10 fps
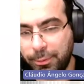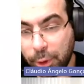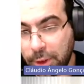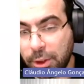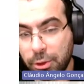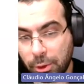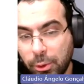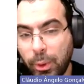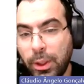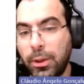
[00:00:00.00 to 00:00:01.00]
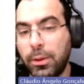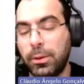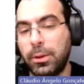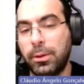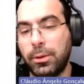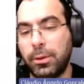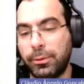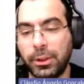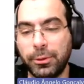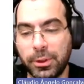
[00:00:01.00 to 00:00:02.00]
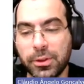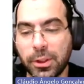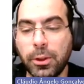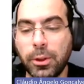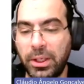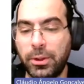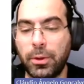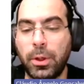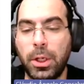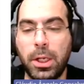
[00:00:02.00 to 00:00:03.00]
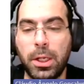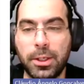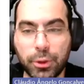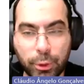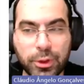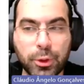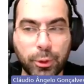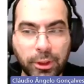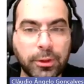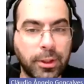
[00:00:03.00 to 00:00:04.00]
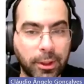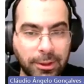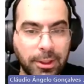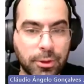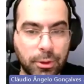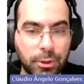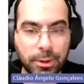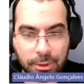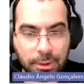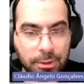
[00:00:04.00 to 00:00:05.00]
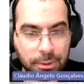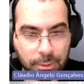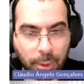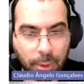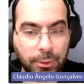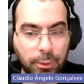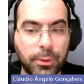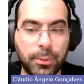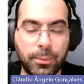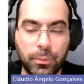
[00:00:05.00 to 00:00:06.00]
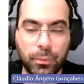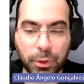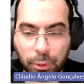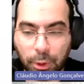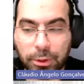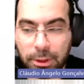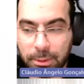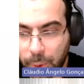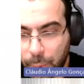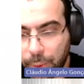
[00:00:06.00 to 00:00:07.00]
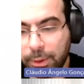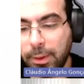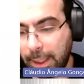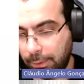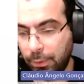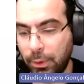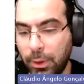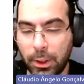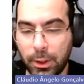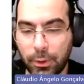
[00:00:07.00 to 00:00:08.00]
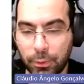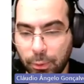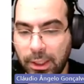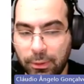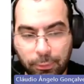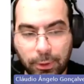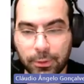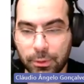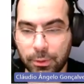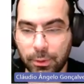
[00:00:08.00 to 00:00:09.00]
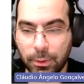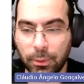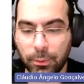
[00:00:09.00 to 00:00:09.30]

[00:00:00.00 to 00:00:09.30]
for the digital twin of this incubator, a service-oriented architecture is quite good. We do not need more than that to get things